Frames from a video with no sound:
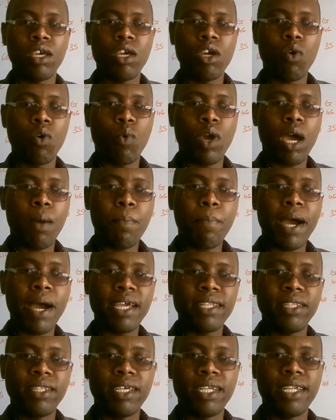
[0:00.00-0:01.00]
whereby
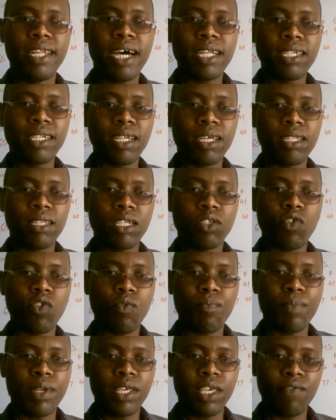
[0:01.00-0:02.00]
the data that you have
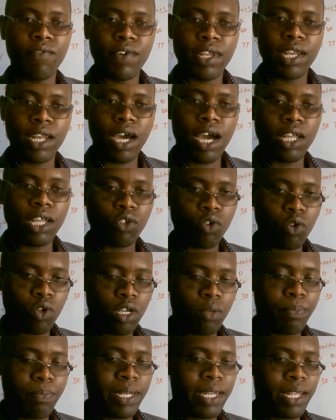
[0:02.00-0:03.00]
been given has already
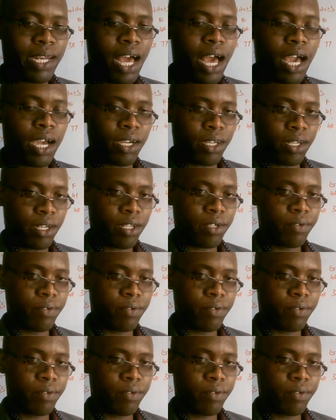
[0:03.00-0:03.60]
been ranked.